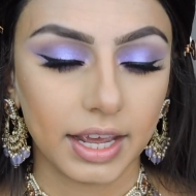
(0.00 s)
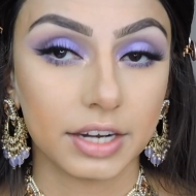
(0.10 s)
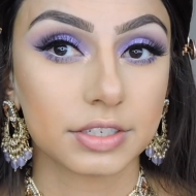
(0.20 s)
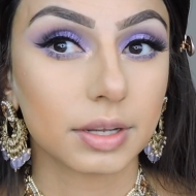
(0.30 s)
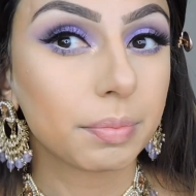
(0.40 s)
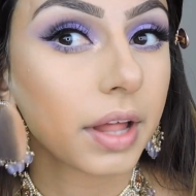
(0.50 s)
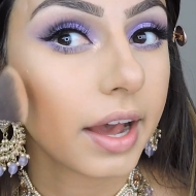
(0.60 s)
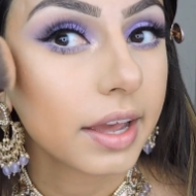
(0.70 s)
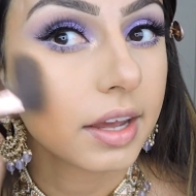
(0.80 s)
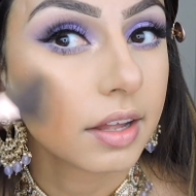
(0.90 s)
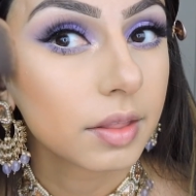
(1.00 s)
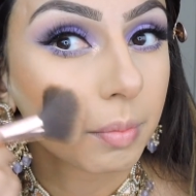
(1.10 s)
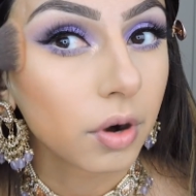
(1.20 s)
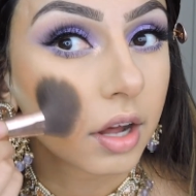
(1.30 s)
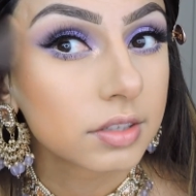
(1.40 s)
and just apply the
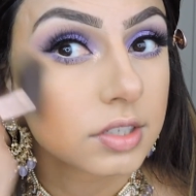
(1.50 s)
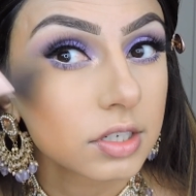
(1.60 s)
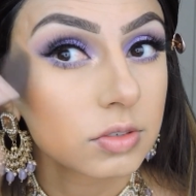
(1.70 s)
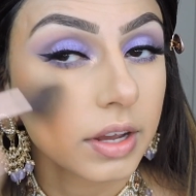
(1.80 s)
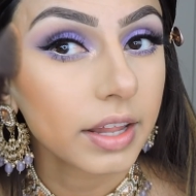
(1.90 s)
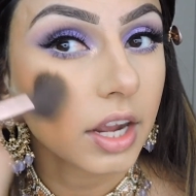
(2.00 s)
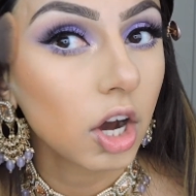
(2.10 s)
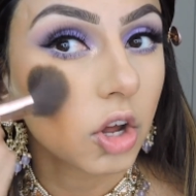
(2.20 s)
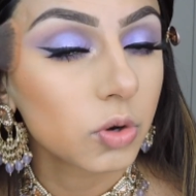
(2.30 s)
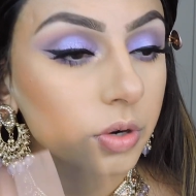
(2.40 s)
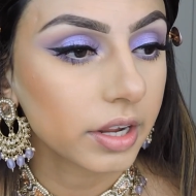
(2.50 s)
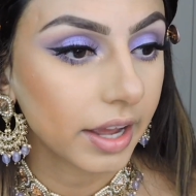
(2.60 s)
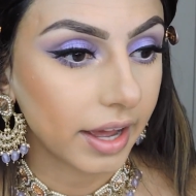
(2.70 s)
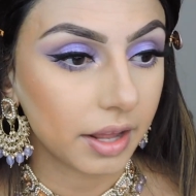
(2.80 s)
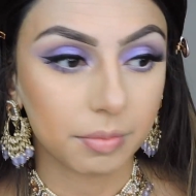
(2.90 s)
bronzer. So I like
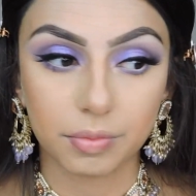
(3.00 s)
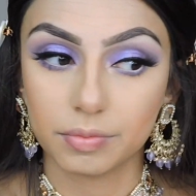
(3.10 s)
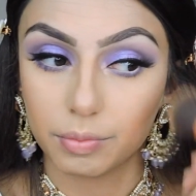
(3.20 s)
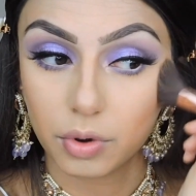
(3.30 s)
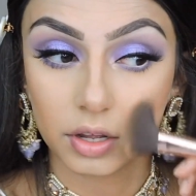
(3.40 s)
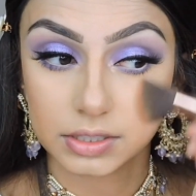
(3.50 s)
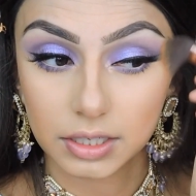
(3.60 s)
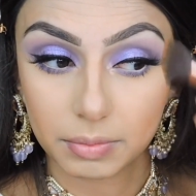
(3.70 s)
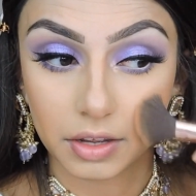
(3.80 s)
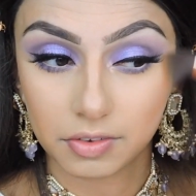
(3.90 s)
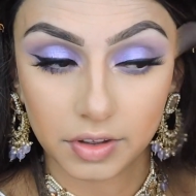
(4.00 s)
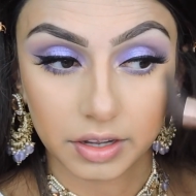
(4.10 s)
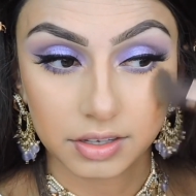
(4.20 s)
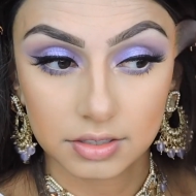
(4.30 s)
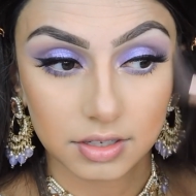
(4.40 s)
contouring and bronzing my
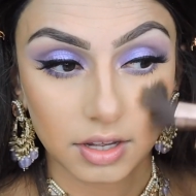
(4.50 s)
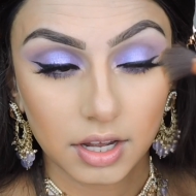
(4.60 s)
face.